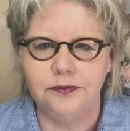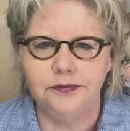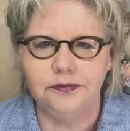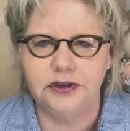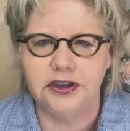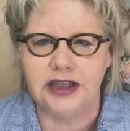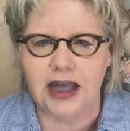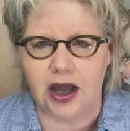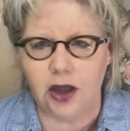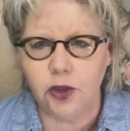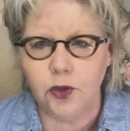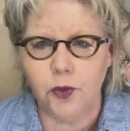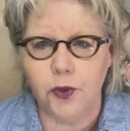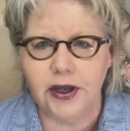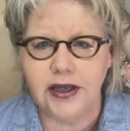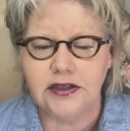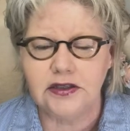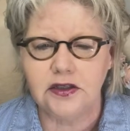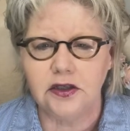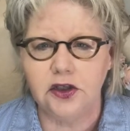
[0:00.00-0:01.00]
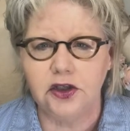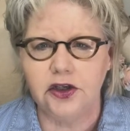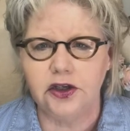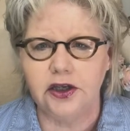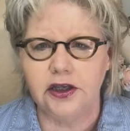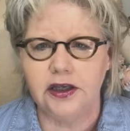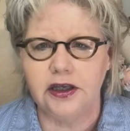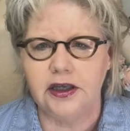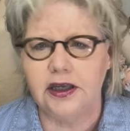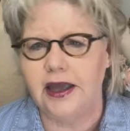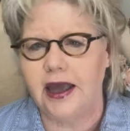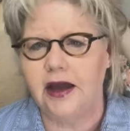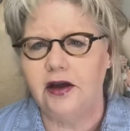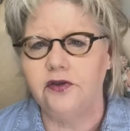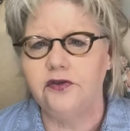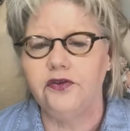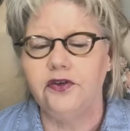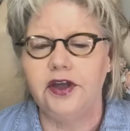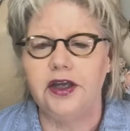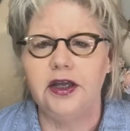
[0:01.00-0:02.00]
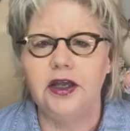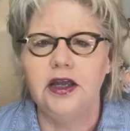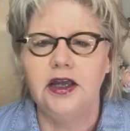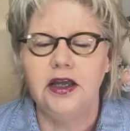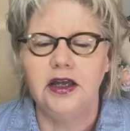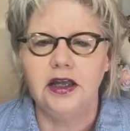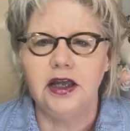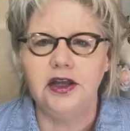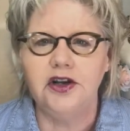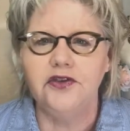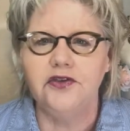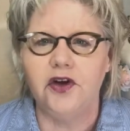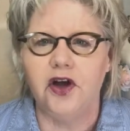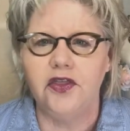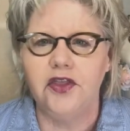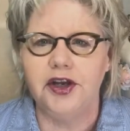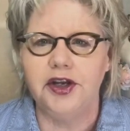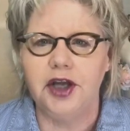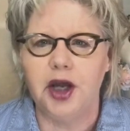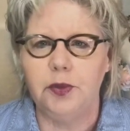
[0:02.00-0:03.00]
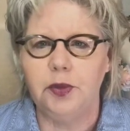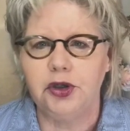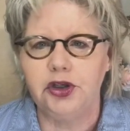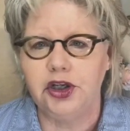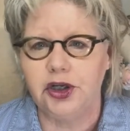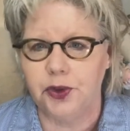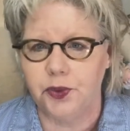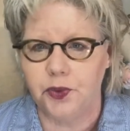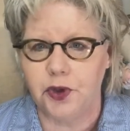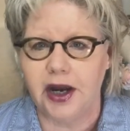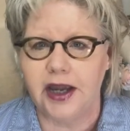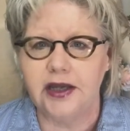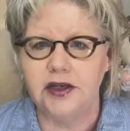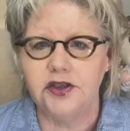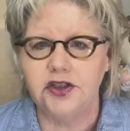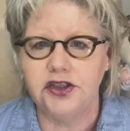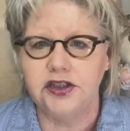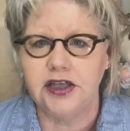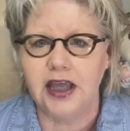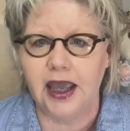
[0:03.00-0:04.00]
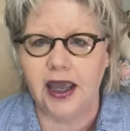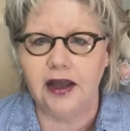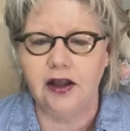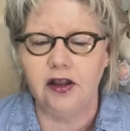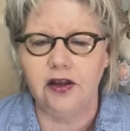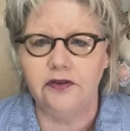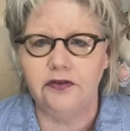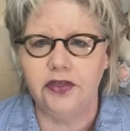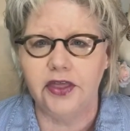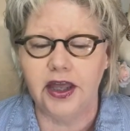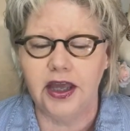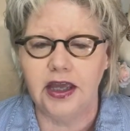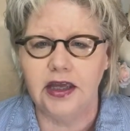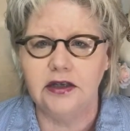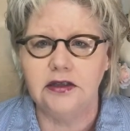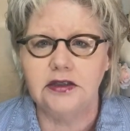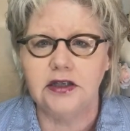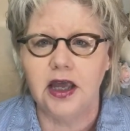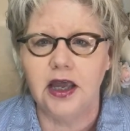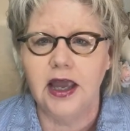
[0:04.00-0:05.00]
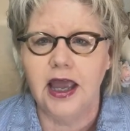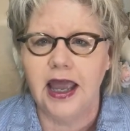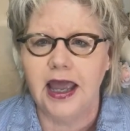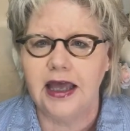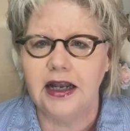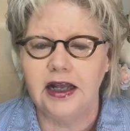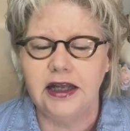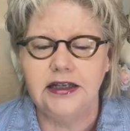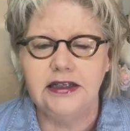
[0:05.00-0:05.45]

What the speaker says: Southwest looking outfit, kind of on the Double D Ranch scale of things, and I